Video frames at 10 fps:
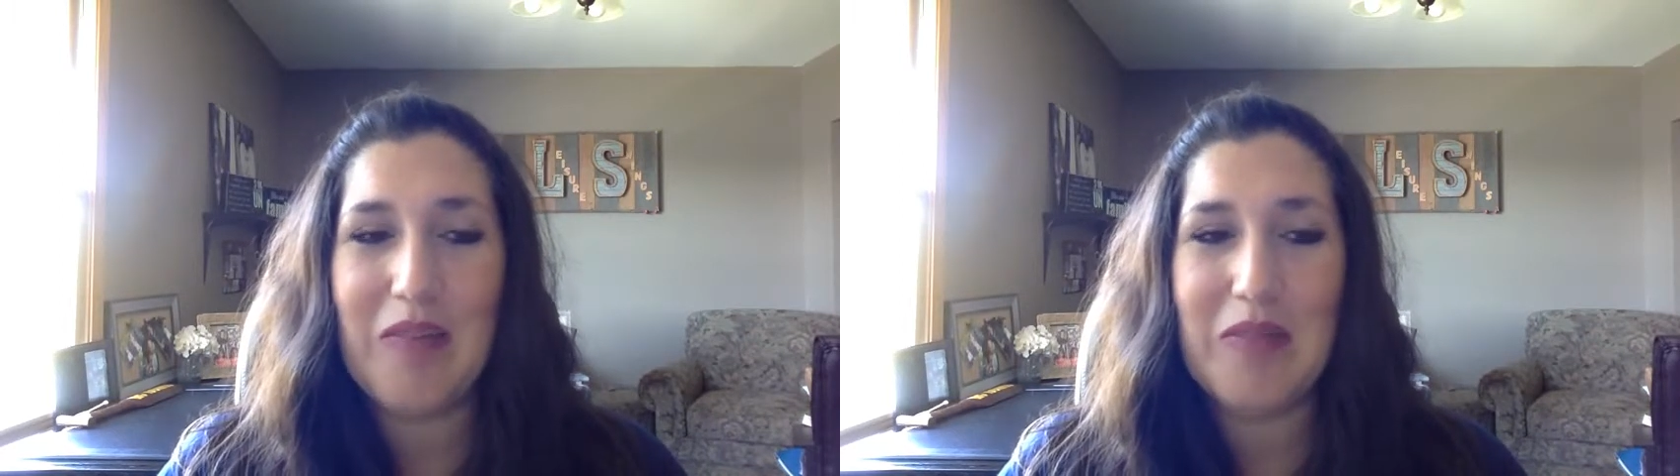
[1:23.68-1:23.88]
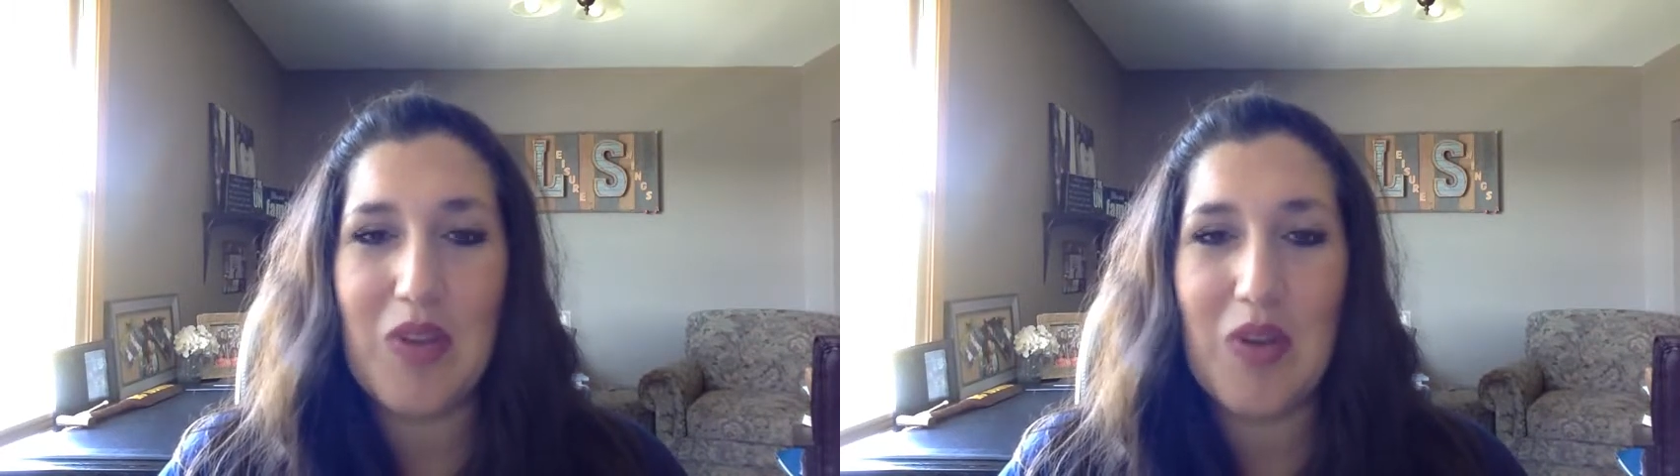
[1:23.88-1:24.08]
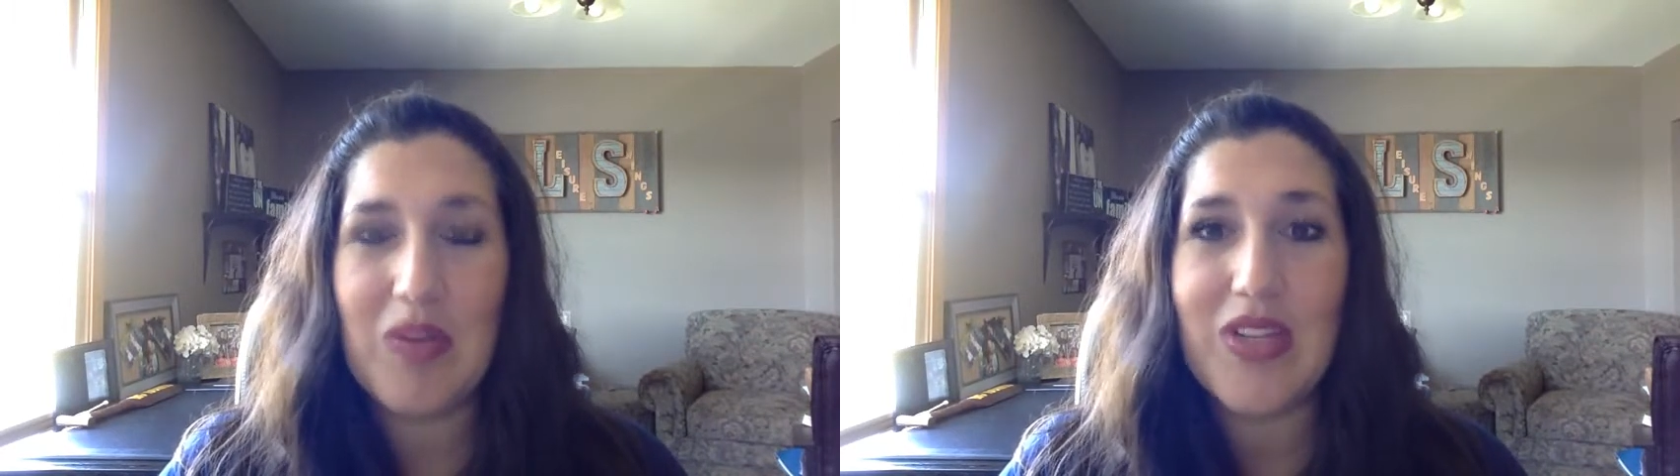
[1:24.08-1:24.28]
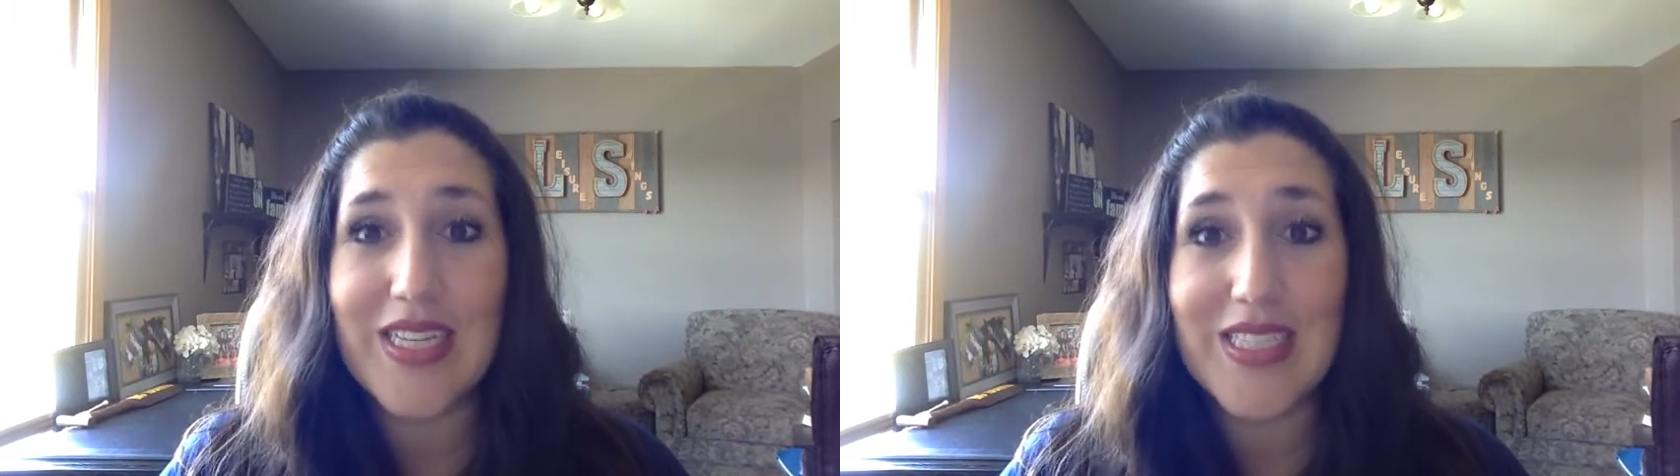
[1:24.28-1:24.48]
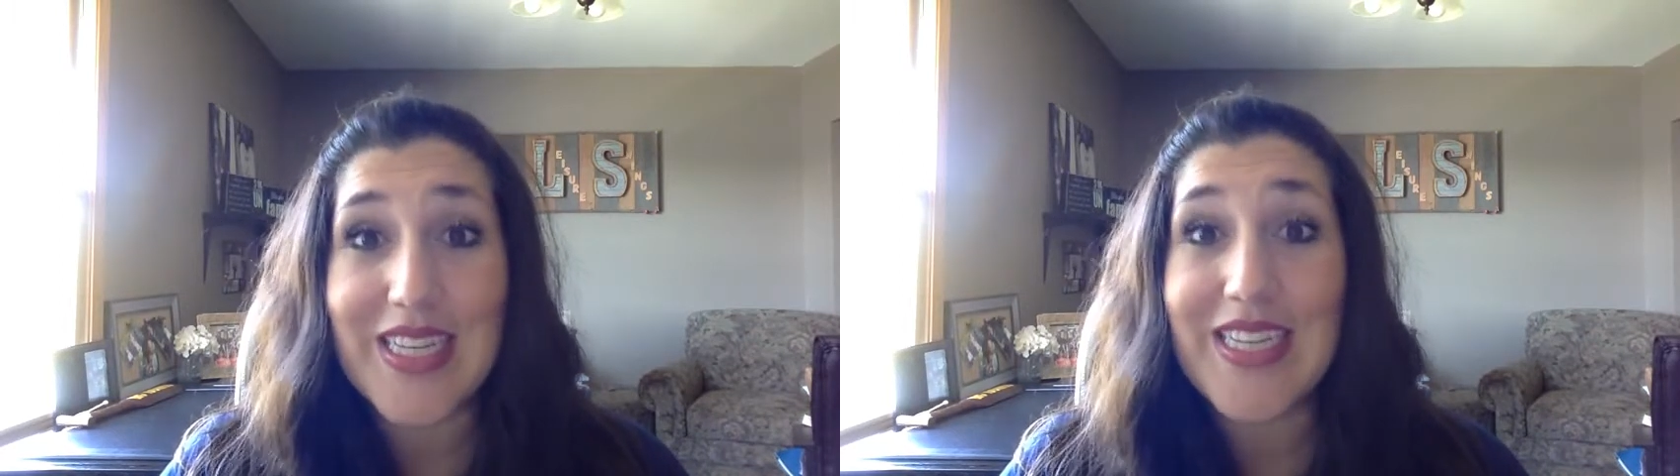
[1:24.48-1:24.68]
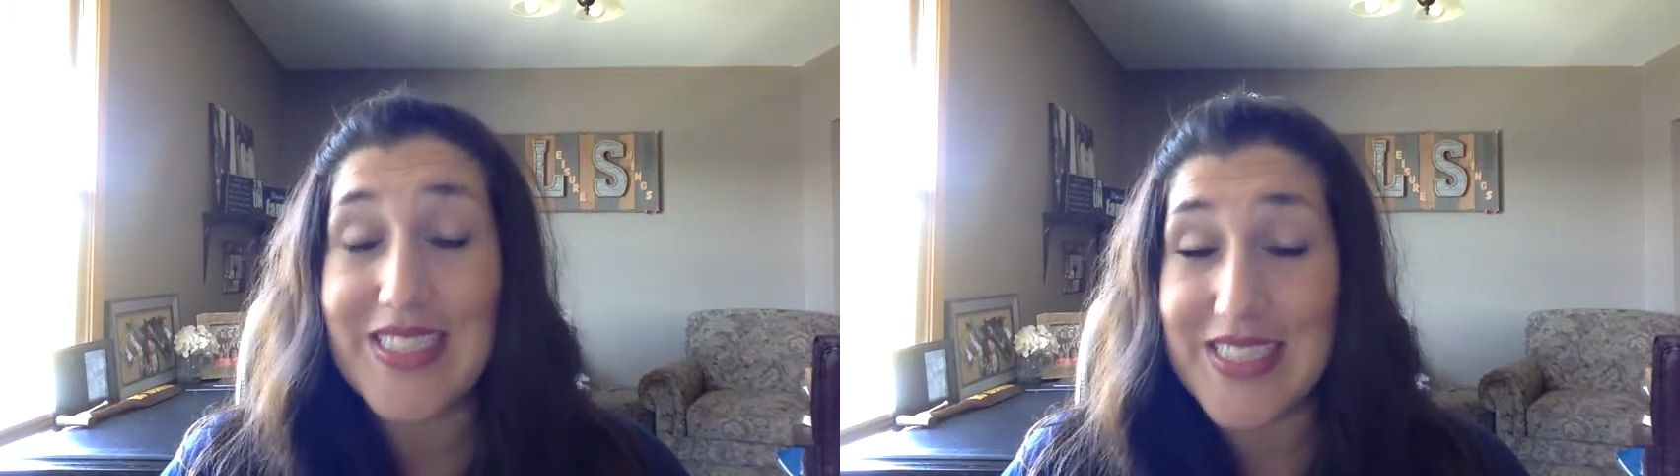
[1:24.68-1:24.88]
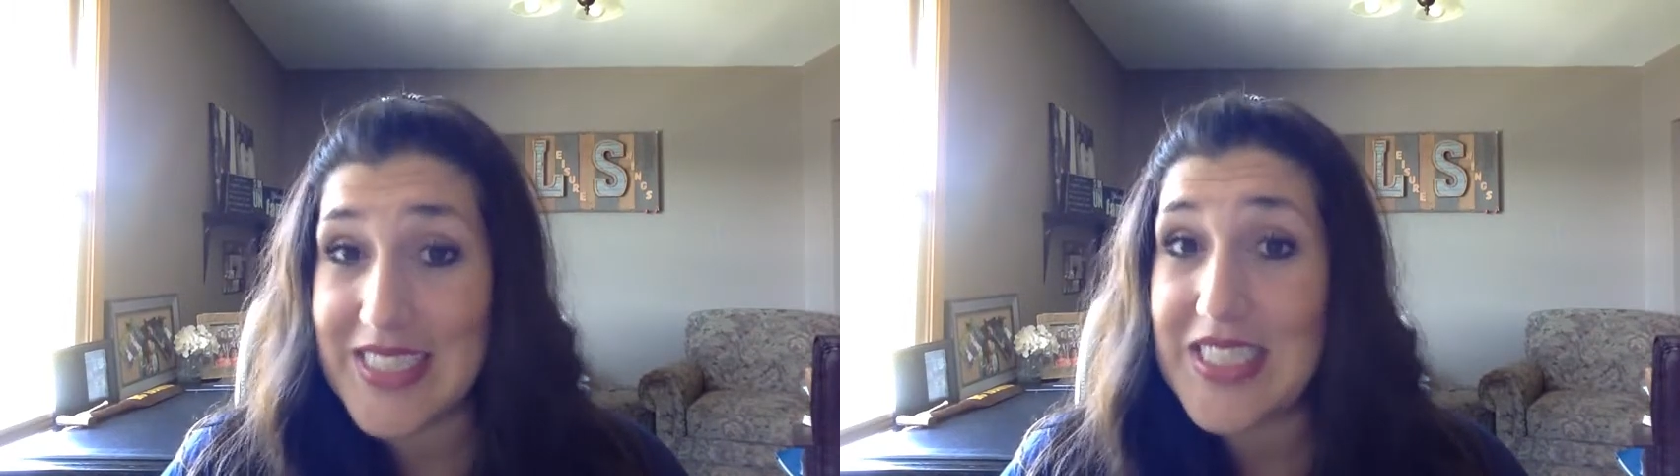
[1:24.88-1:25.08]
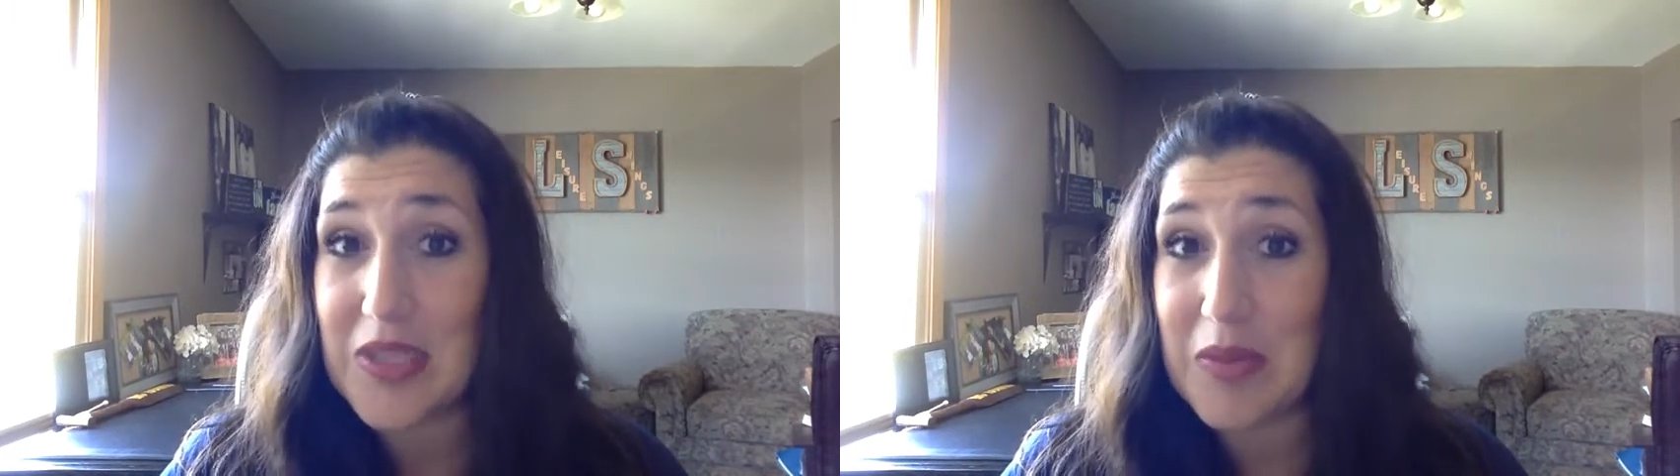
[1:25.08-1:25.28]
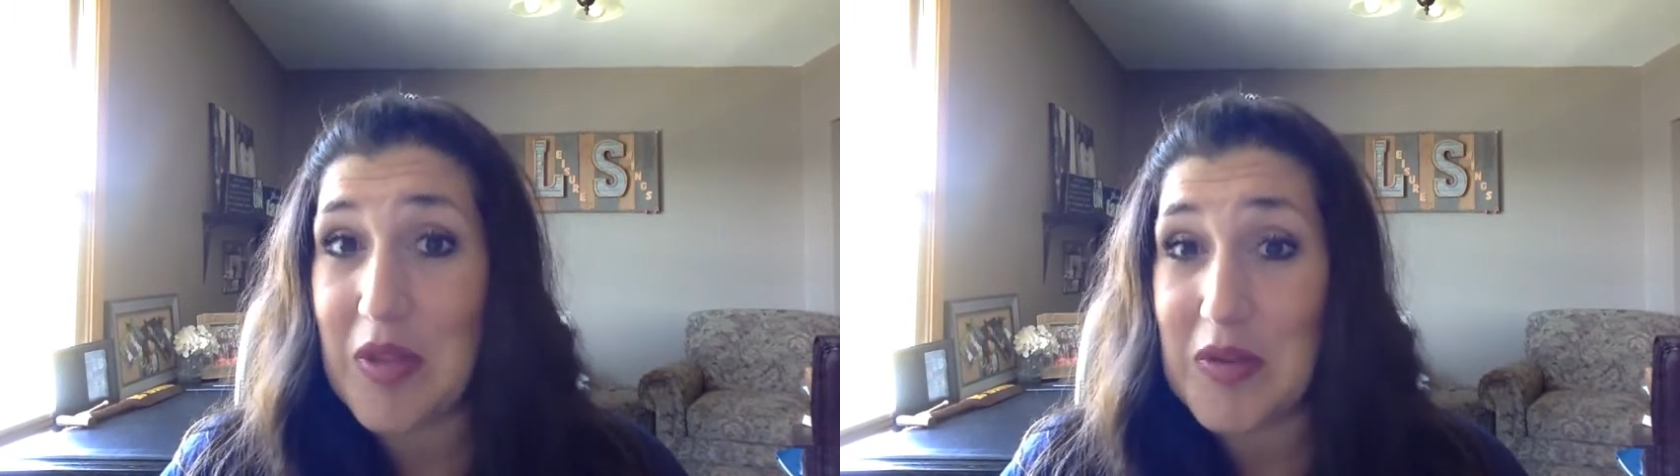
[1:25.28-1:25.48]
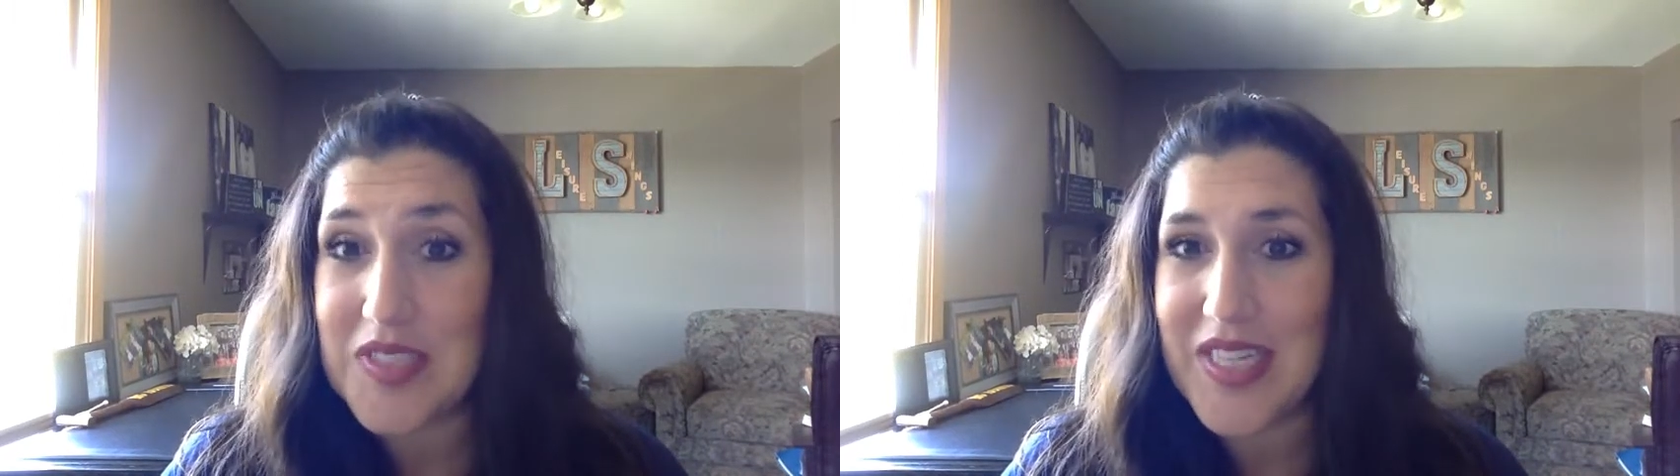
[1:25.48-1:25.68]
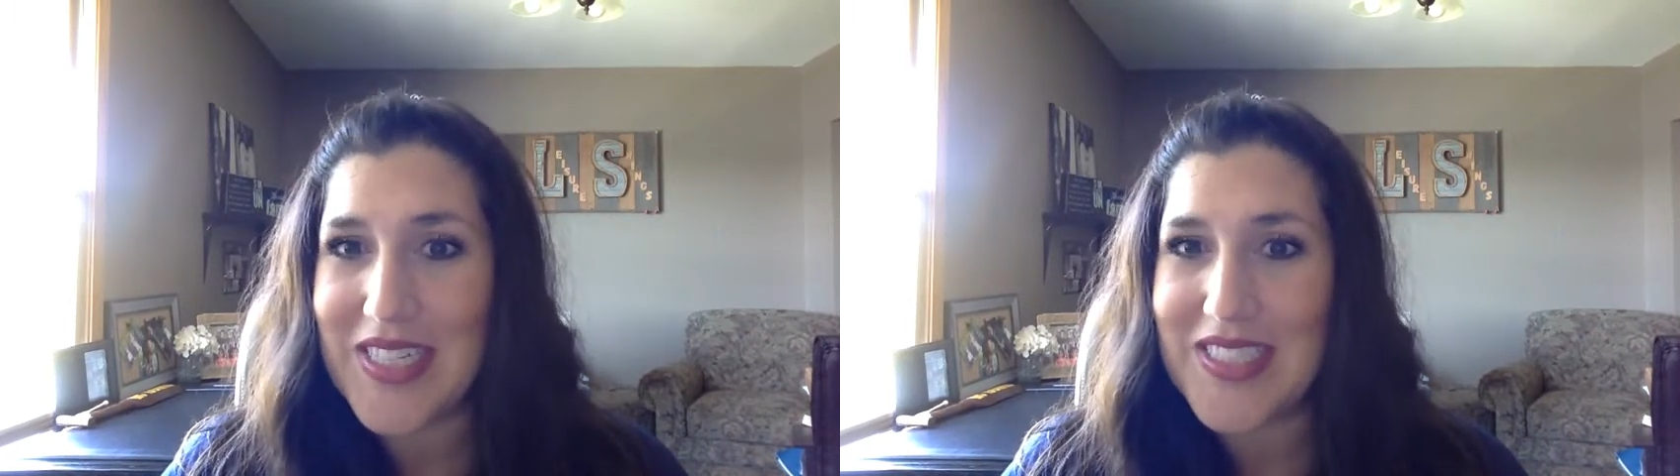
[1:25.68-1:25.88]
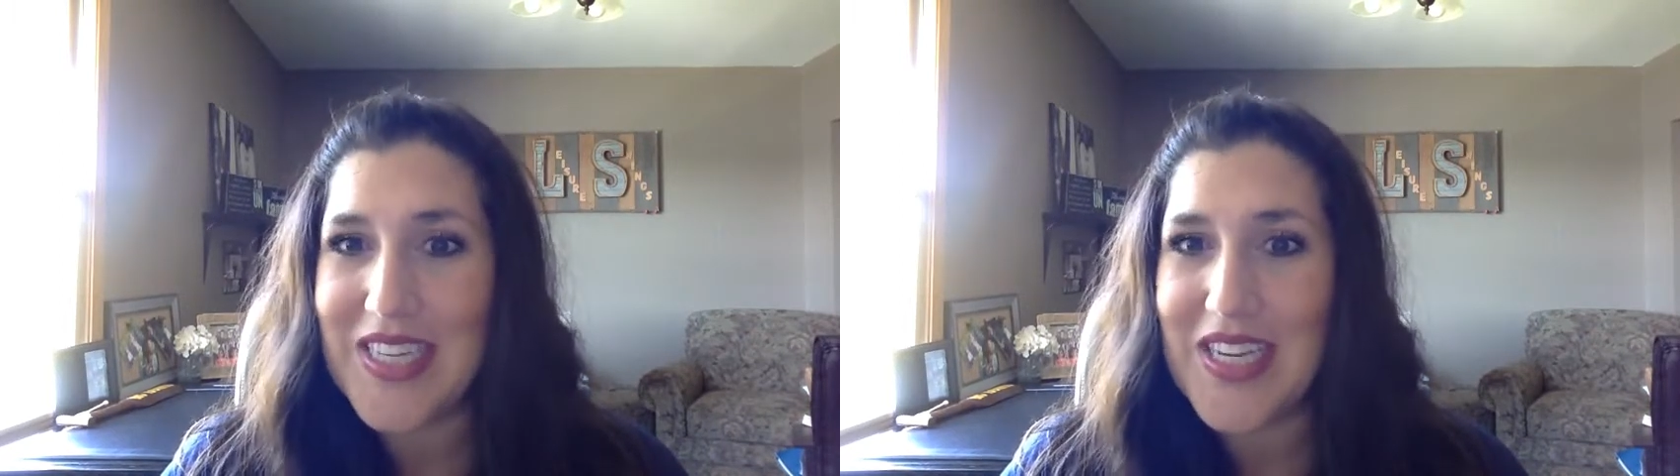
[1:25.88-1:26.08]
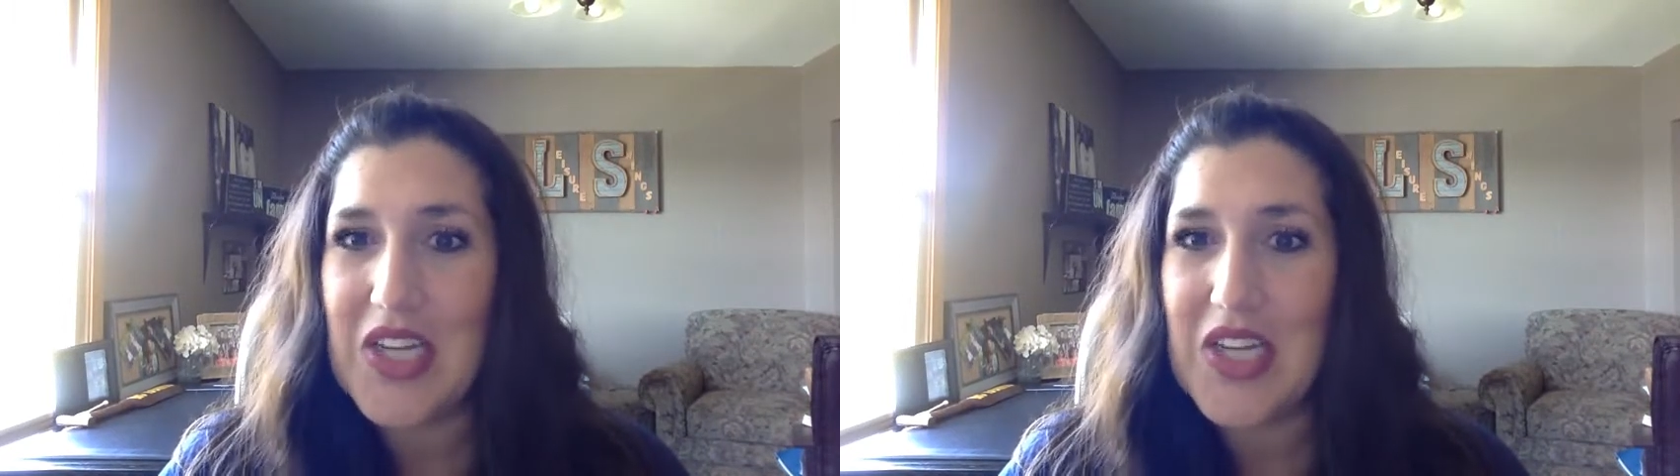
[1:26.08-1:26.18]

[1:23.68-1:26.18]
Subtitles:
So I'm really excited to teach them those things.